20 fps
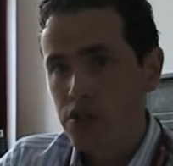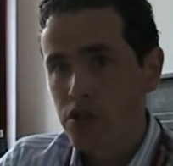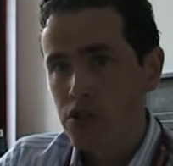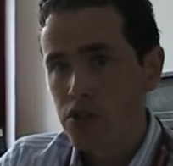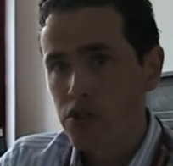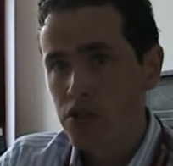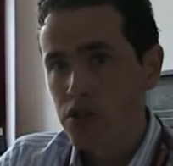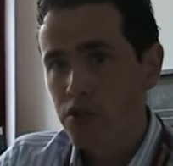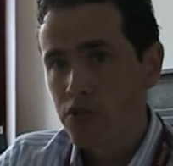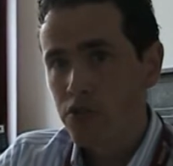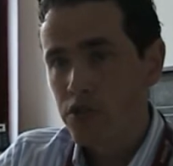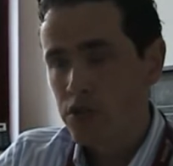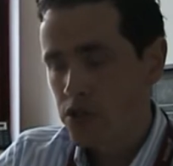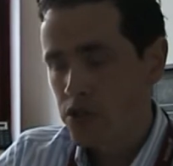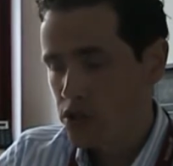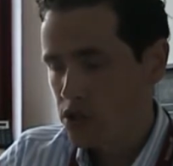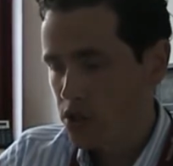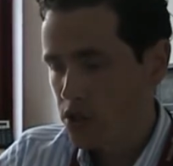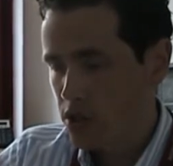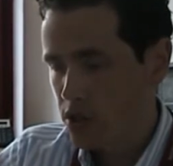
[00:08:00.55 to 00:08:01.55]
a
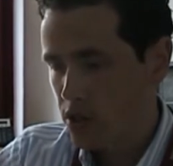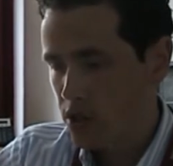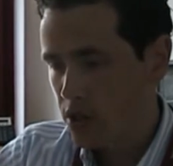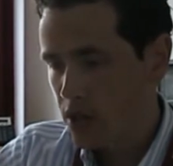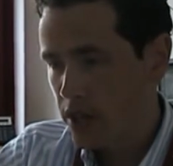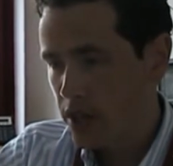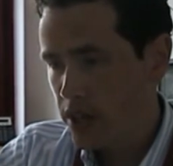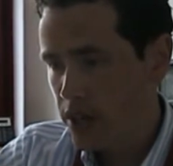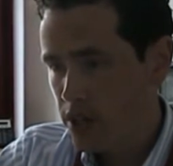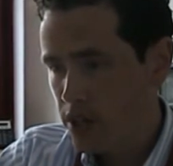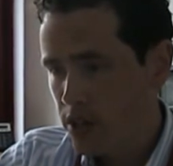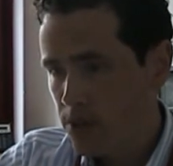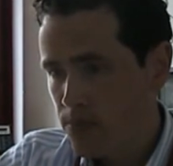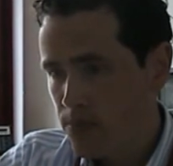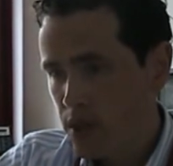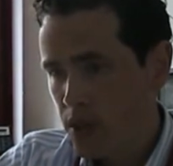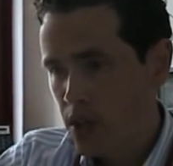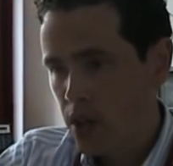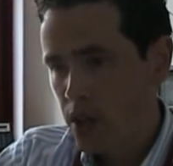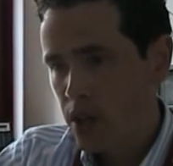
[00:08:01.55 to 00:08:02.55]
service layer,
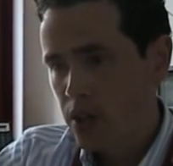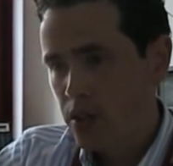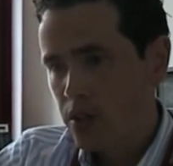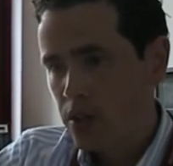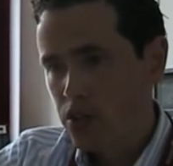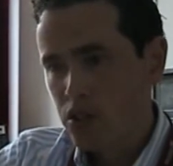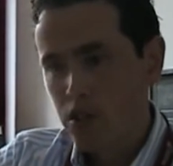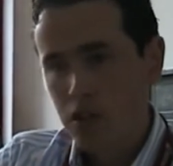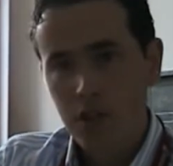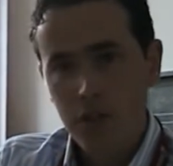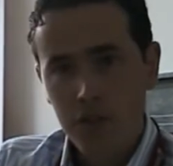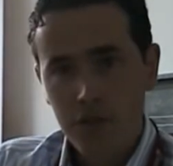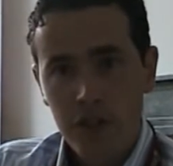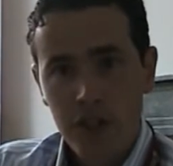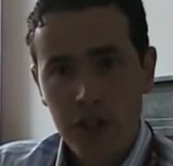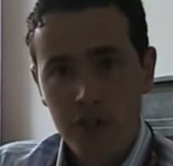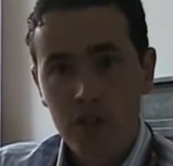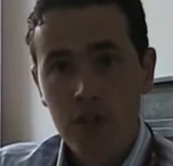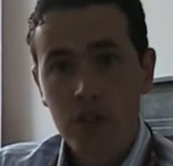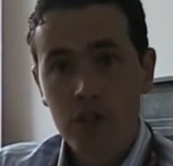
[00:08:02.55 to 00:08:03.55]
there's a lot of
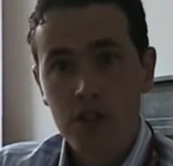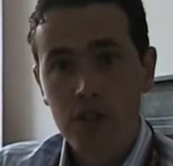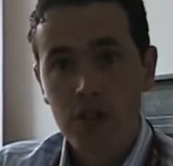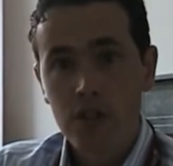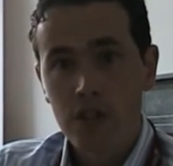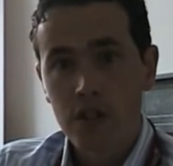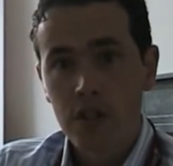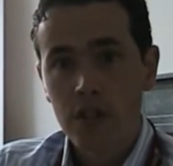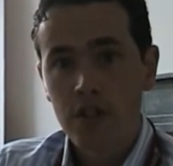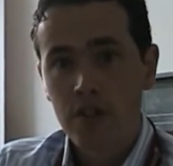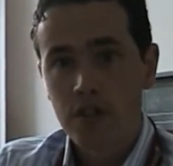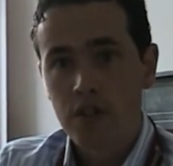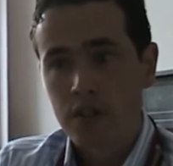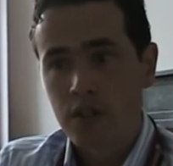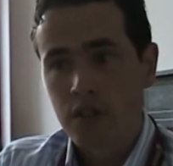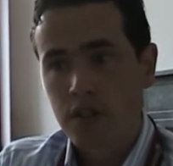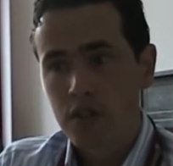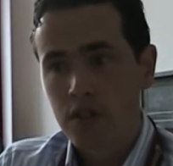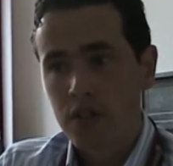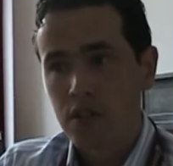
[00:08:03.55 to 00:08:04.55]
technology
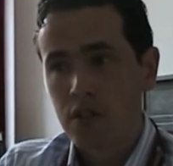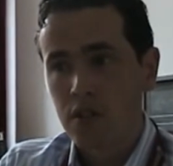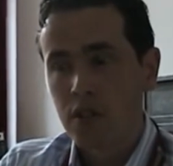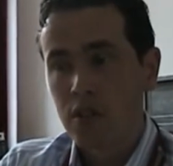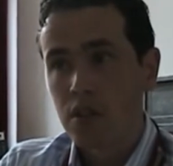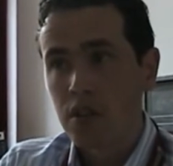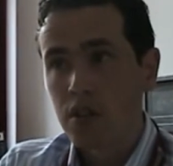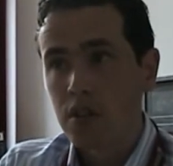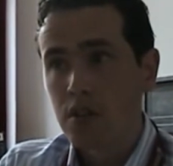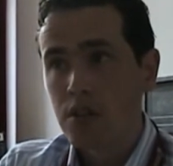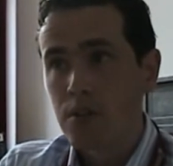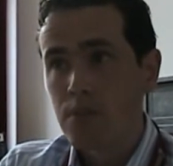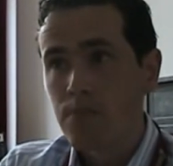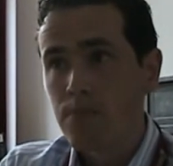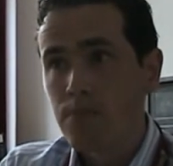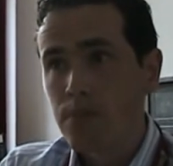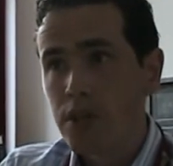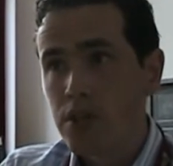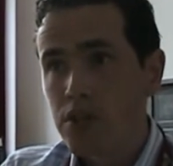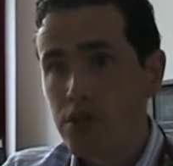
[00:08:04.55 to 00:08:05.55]
that
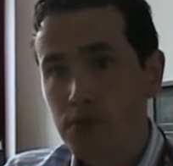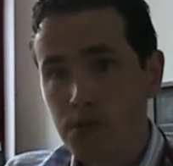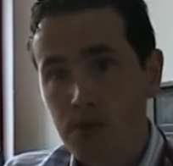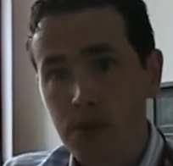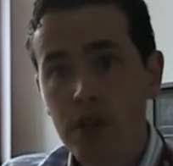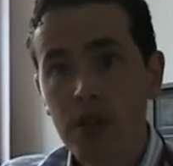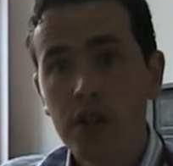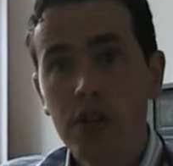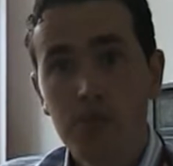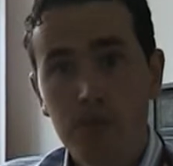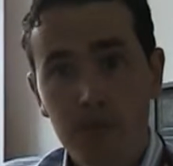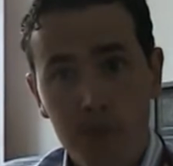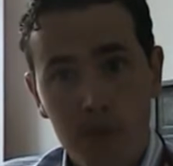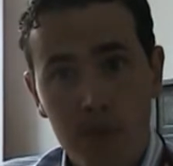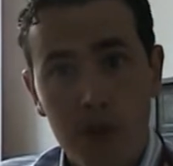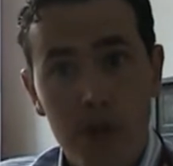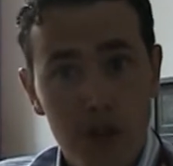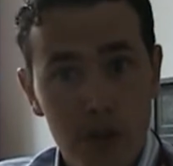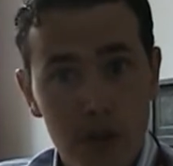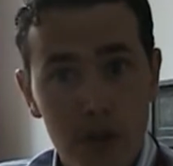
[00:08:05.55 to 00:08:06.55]
is really
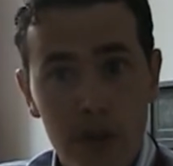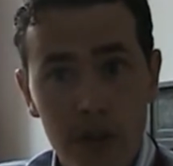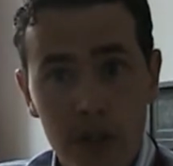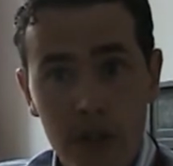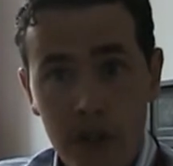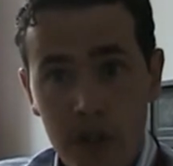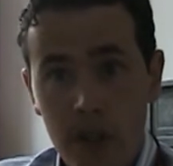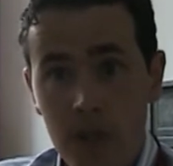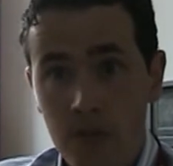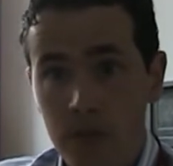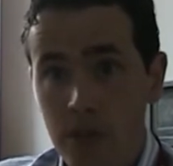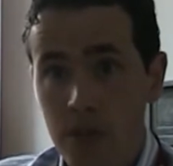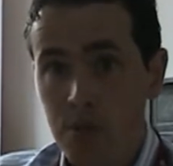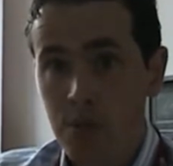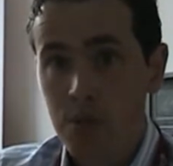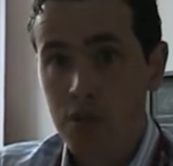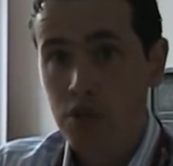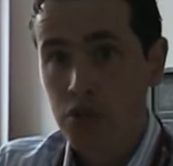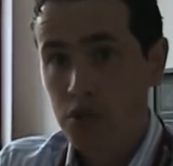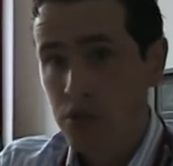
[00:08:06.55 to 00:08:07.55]
maturing and really
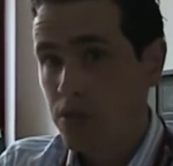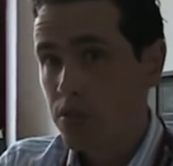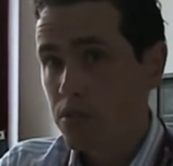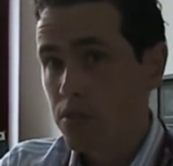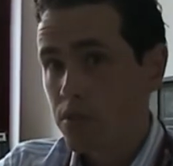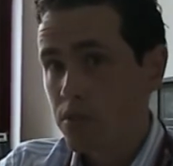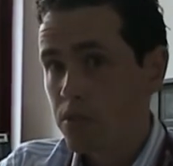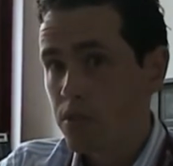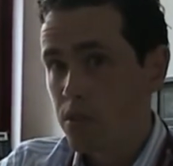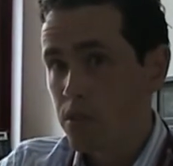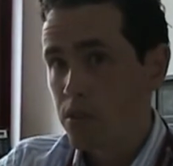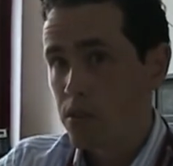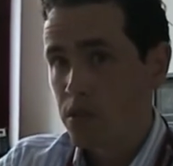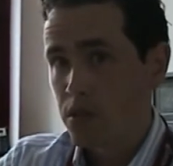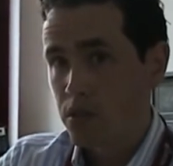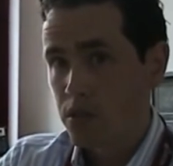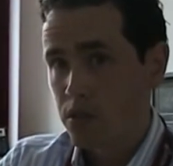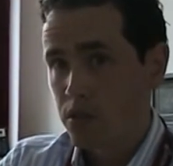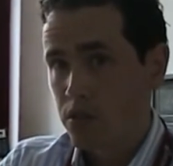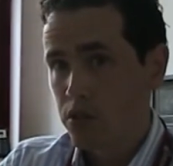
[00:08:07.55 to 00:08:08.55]
mature
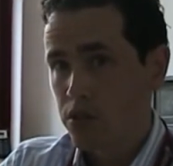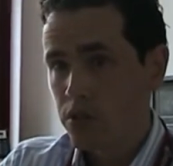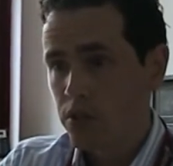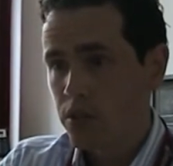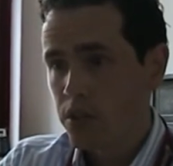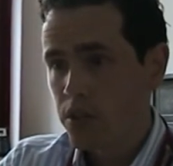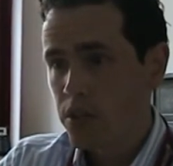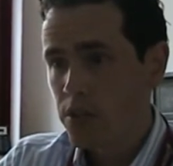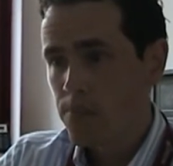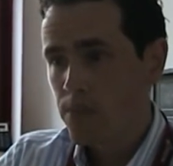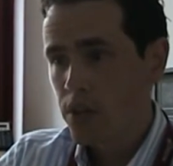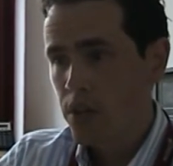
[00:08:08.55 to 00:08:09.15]
currently.